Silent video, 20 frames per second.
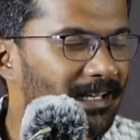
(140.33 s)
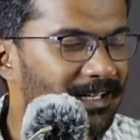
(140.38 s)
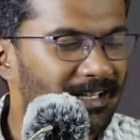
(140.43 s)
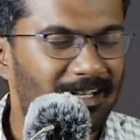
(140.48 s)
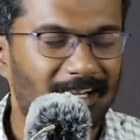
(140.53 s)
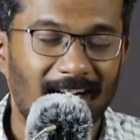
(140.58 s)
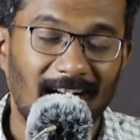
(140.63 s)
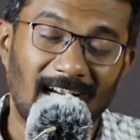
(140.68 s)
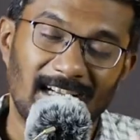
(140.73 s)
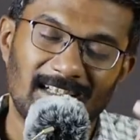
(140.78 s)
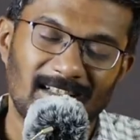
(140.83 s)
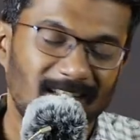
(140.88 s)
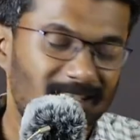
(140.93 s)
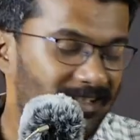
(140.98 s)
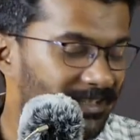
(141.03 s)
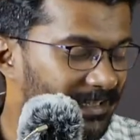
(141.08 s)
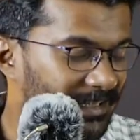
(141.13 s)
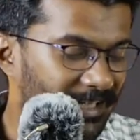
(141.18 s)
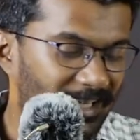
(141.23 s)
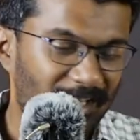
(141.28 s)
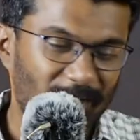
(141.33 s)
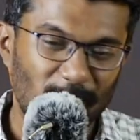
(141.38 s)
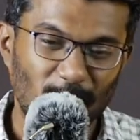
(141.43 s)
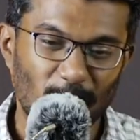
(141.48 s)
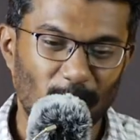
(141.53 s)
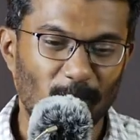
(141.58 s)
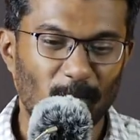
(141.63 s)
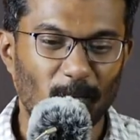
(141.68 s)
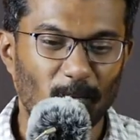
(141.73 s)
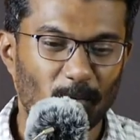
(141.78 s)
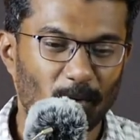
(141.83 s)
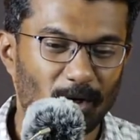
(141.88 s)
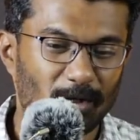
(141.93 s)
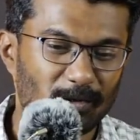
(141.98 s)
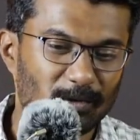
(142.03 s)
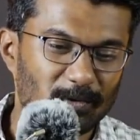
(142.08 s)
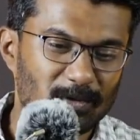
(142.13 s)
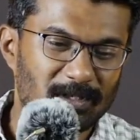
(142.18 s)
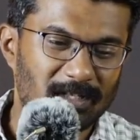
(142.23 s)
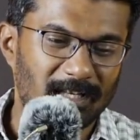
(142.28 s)
and I don't know
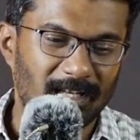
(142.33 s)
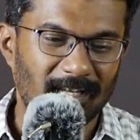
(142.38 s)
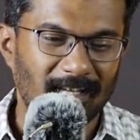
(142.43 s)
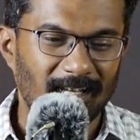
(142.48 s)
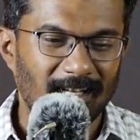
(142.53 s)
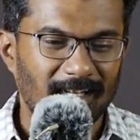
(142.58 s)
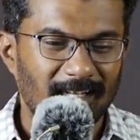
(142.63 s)
what to say.